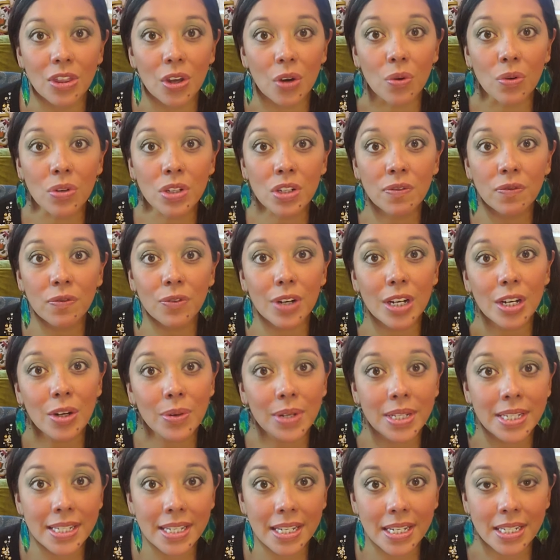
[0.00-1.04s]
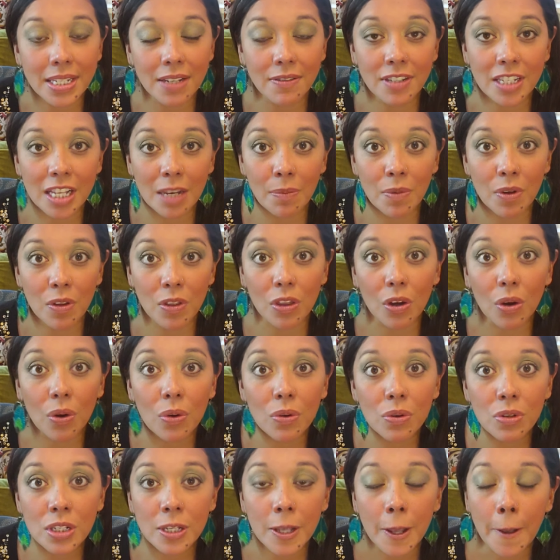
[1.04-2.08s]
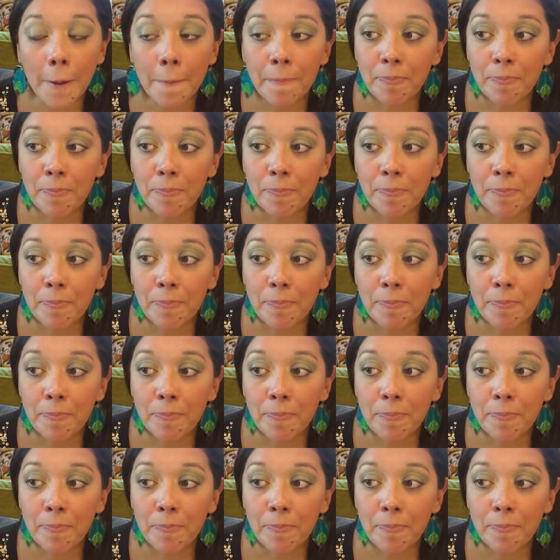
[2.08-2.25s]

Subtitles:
Those frequencies of some of those